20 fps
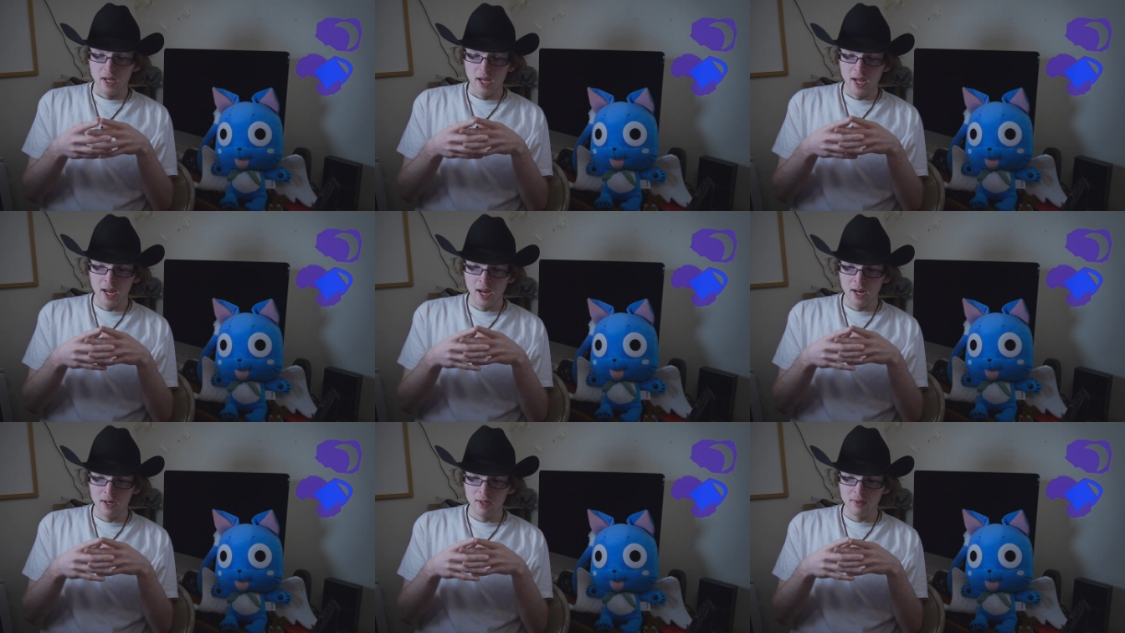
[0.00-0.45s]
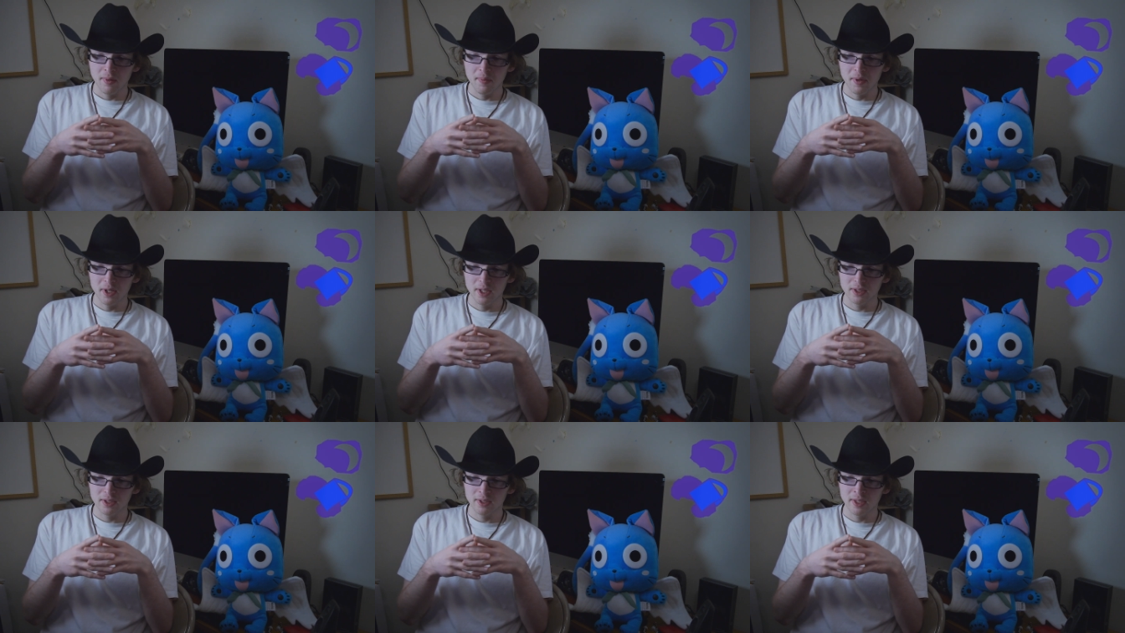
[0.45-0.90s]
And let
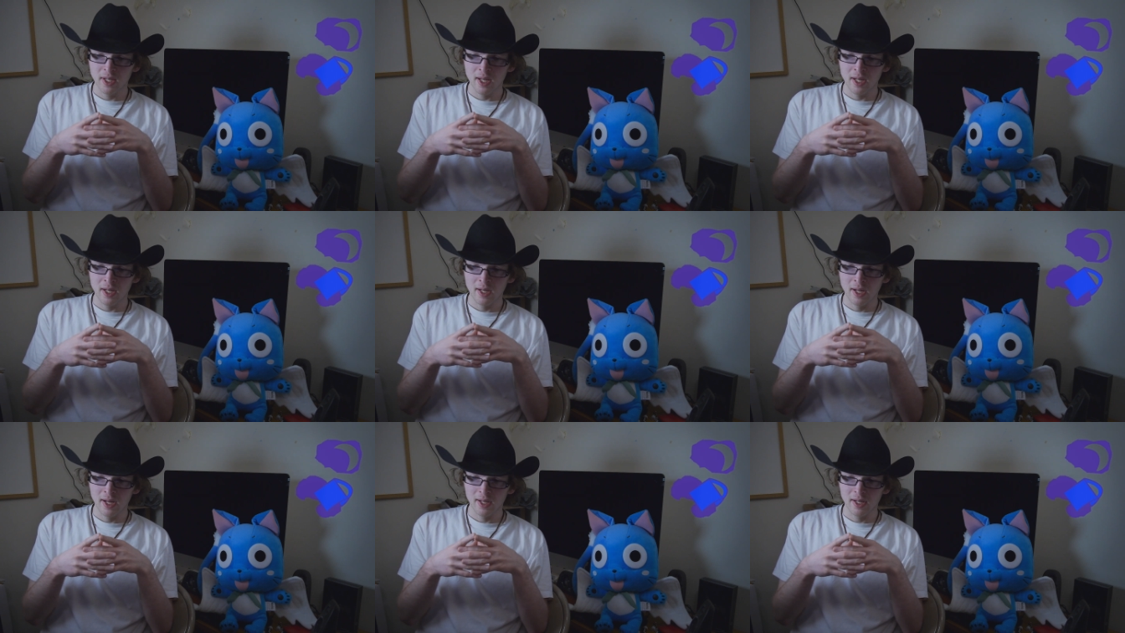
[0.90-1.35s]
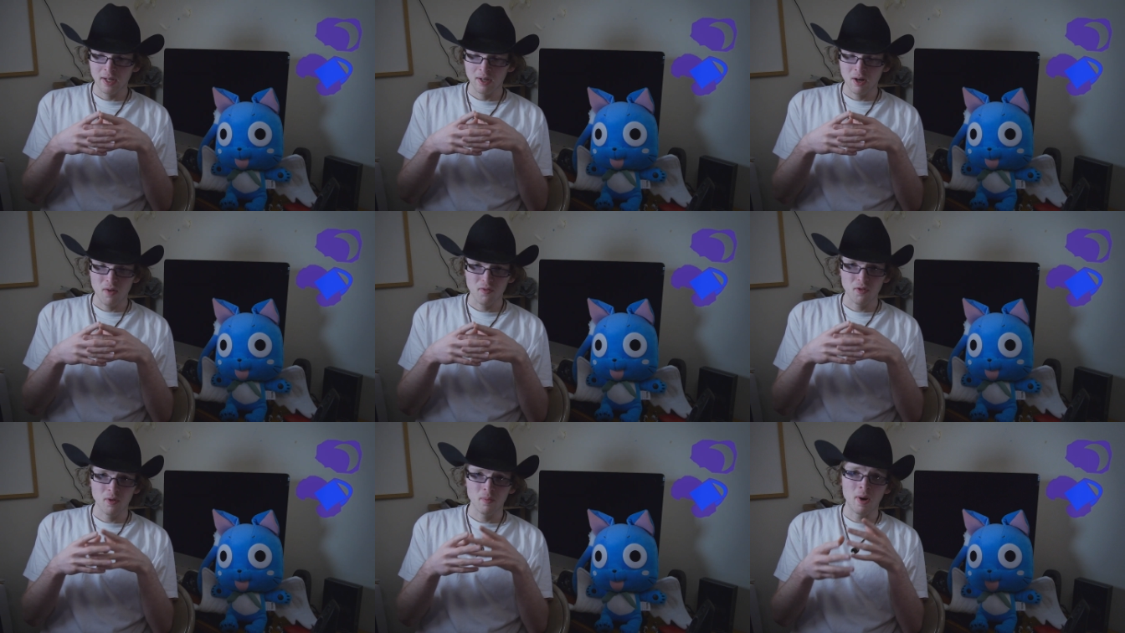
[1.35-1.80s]
me just say I can
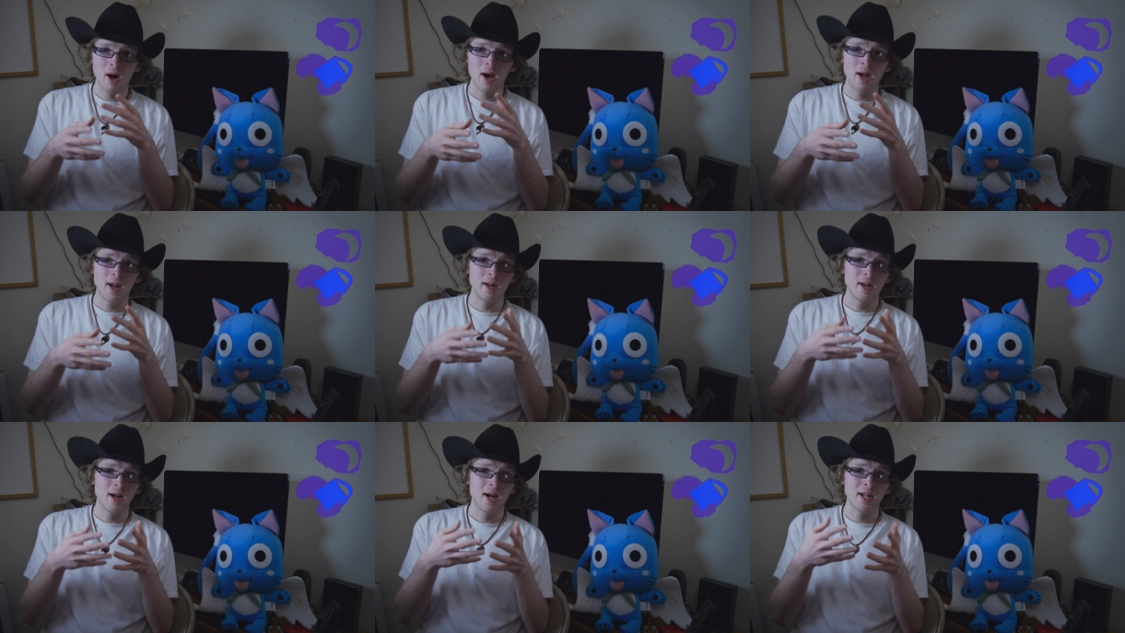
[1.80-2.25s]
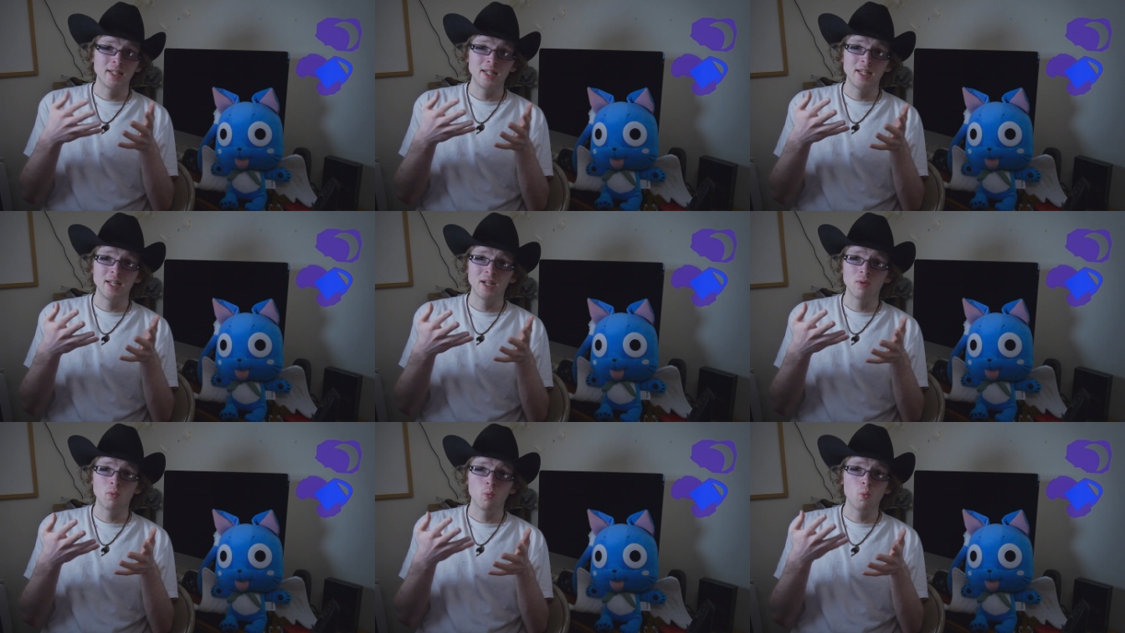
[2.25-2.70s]
offer my
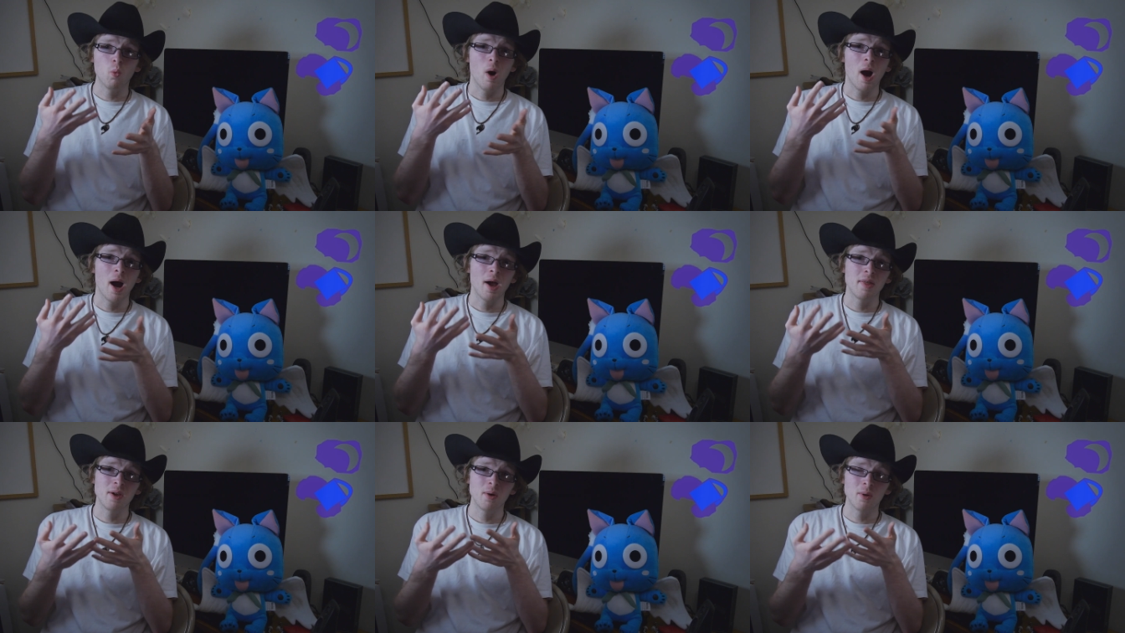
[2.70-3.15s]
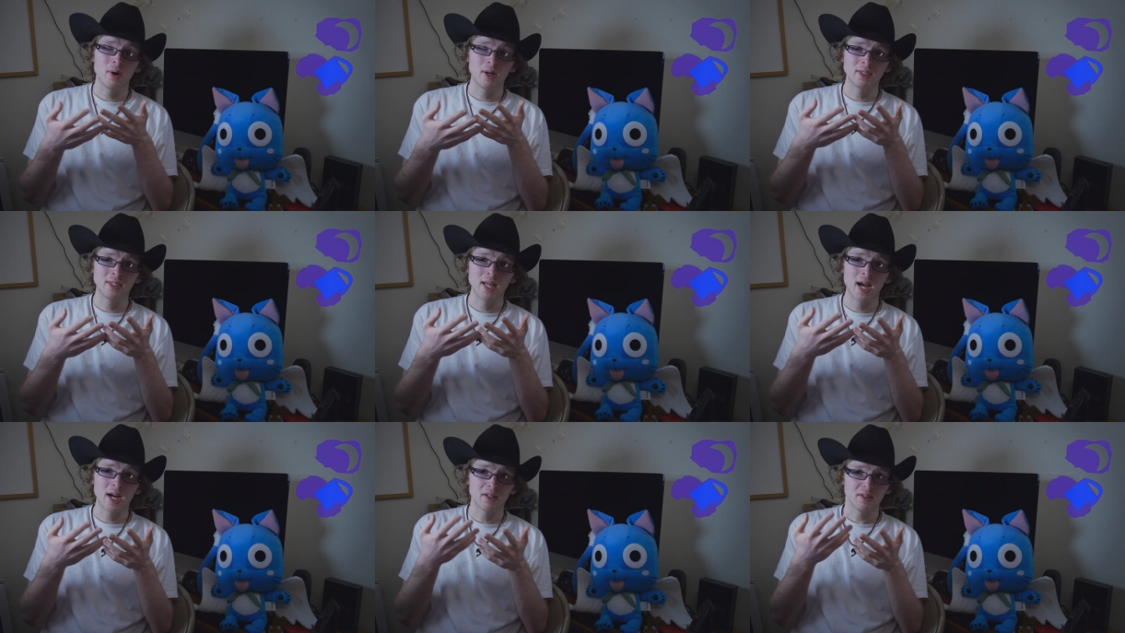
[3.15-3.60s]
idea of why they were
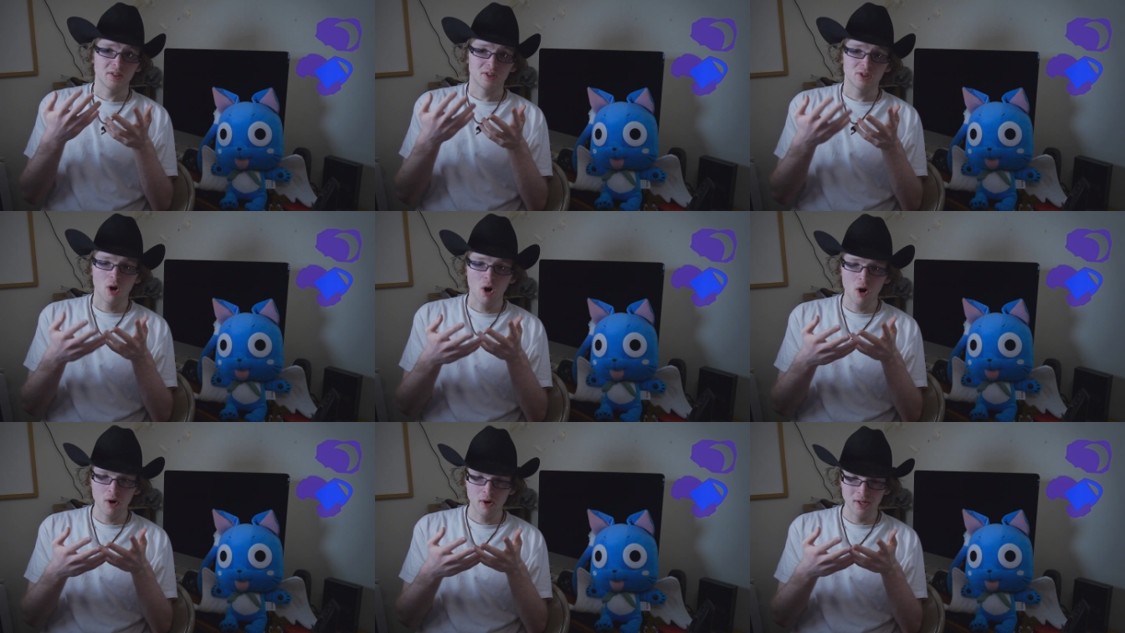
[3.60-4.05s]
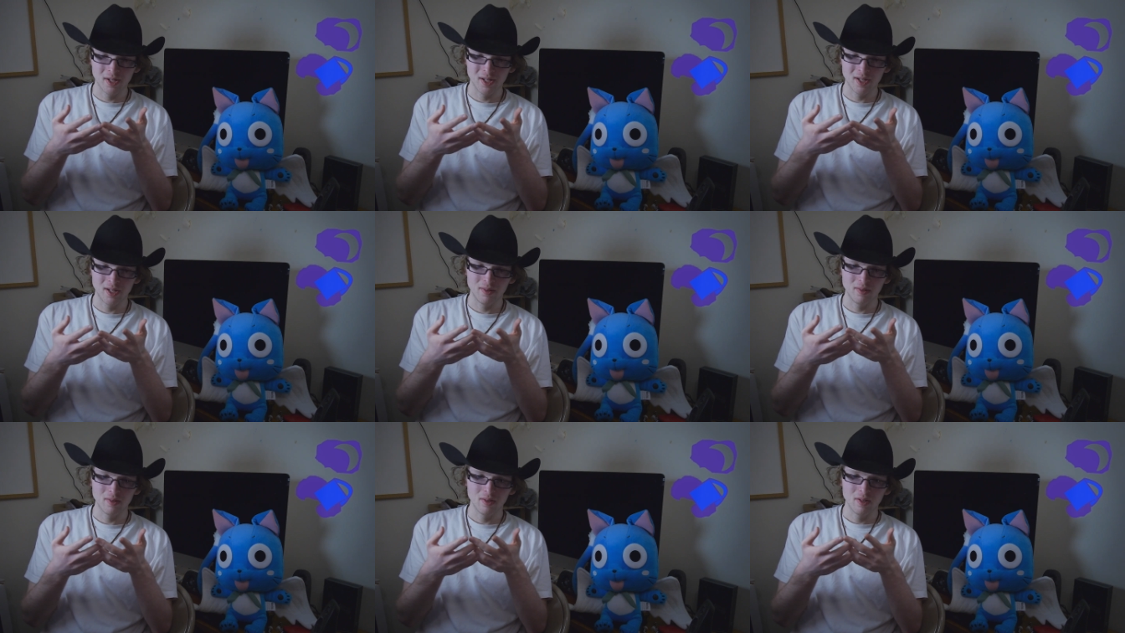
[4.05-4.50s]
exactly
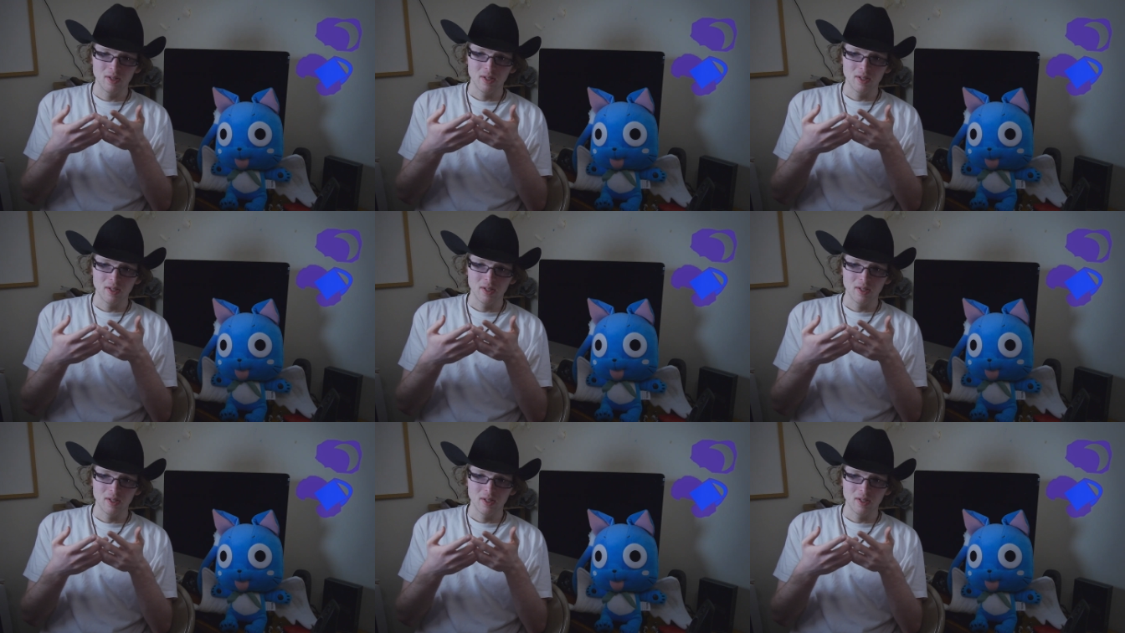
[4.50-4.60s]
targeted,